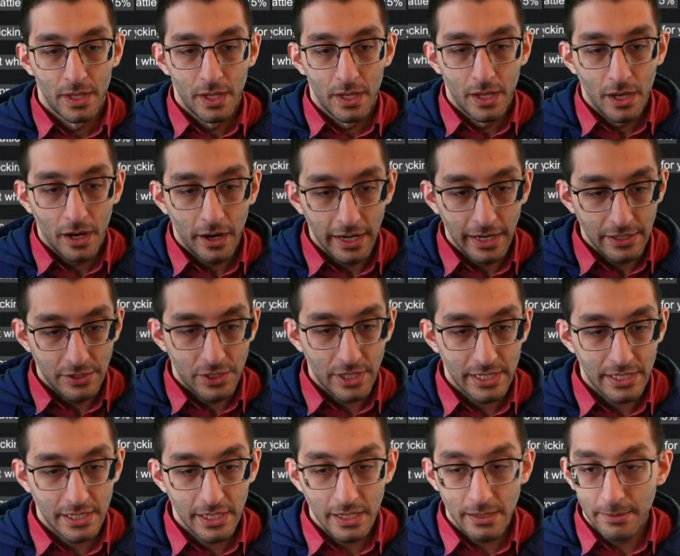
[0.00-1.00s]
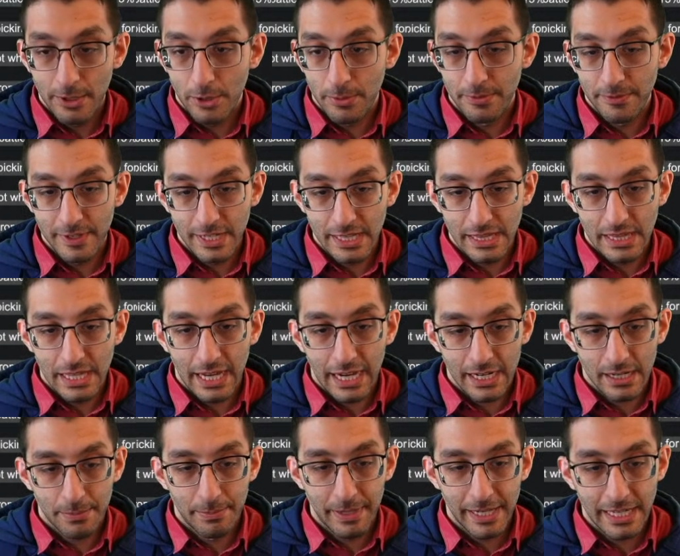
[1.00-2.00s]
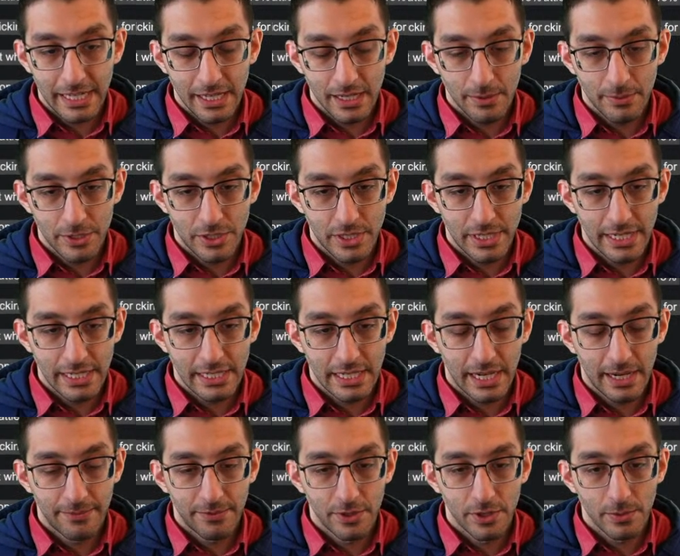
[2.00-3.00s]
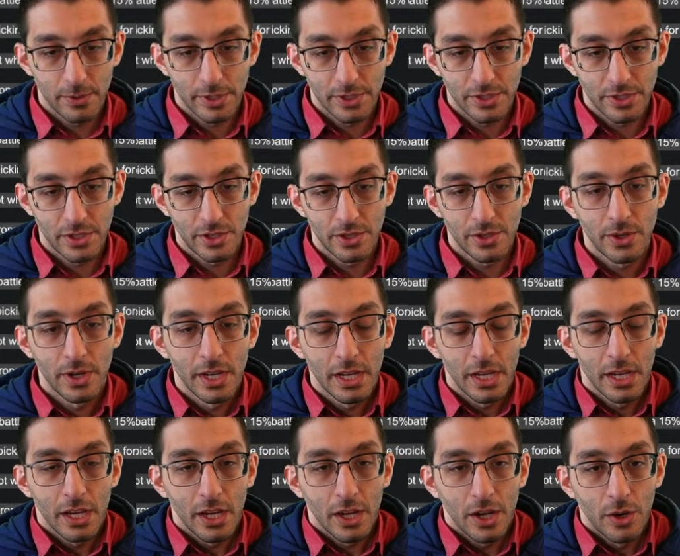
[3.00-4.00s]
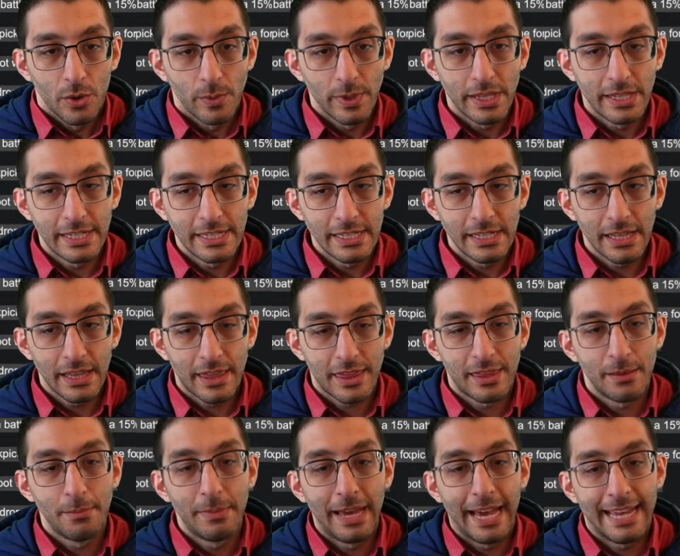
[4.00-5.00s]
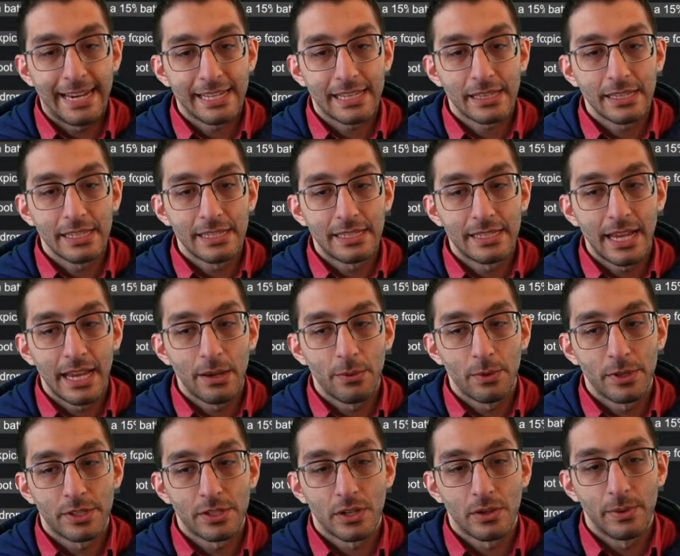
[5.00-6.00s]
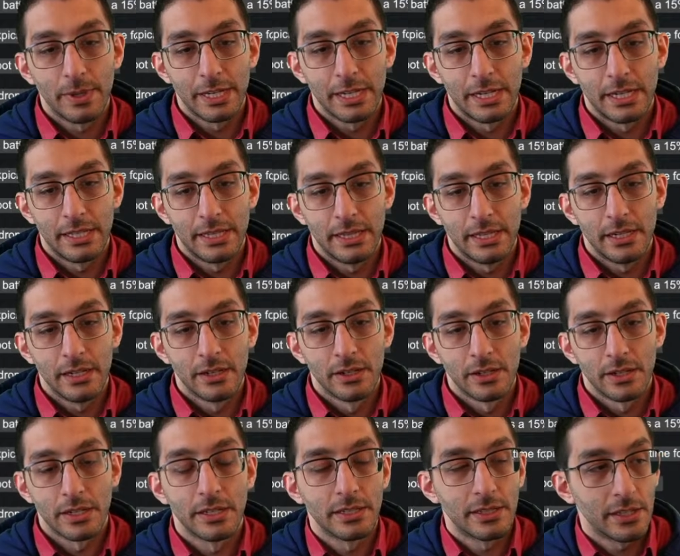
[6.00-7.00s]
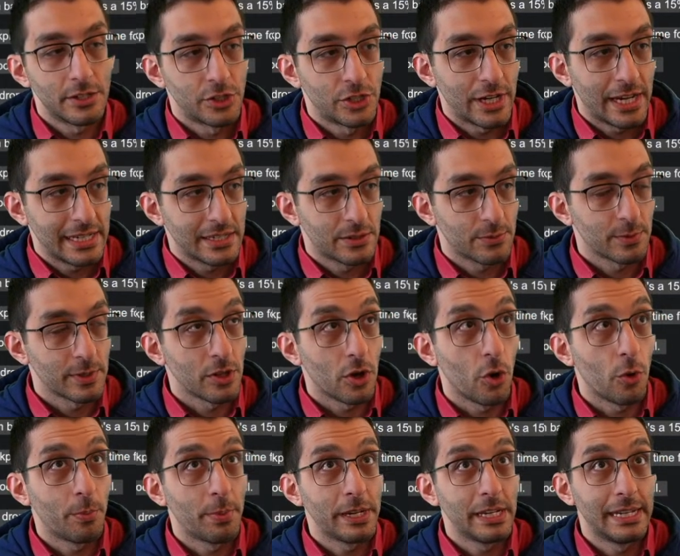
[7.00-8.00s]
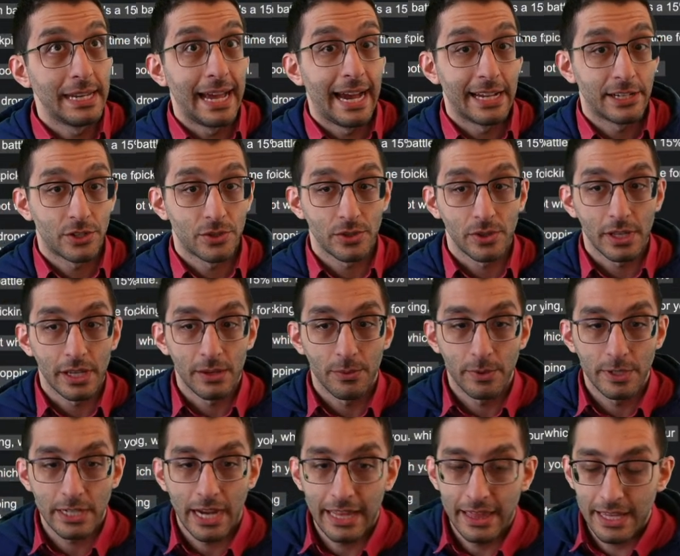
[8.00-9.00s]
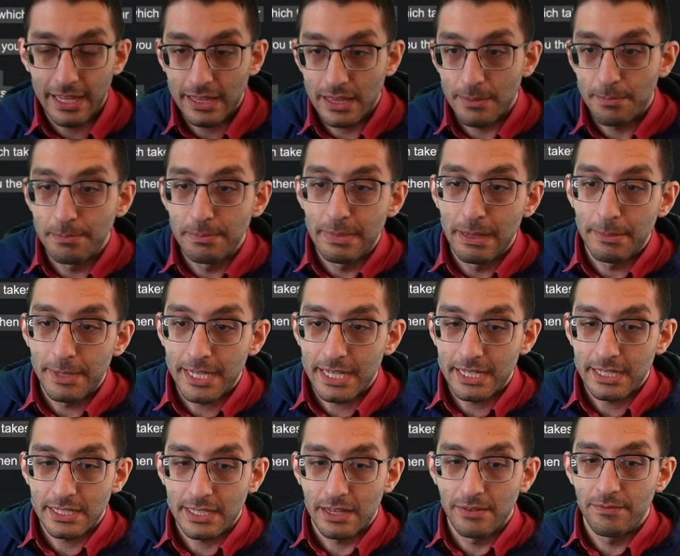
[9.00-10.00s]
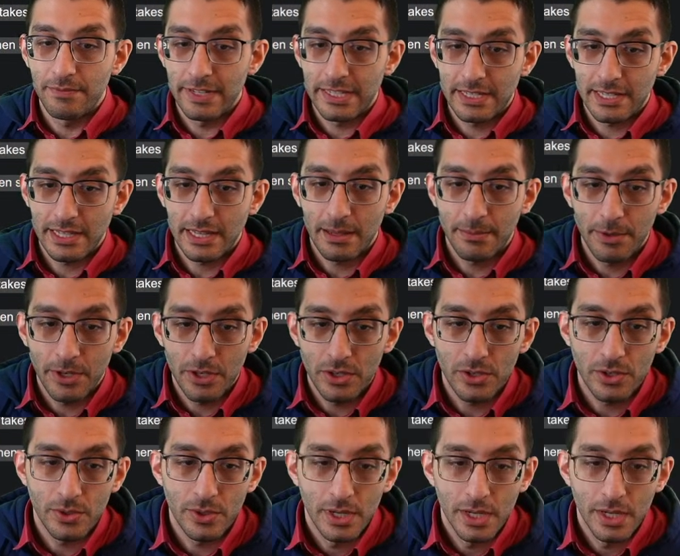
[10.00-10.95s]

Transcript: All right, chests need to be opened via lock picking, which takes time for your workers to do. We didn't thematically say what's going on there because the chests will open naturally, which I think the mimic is convincing them to do.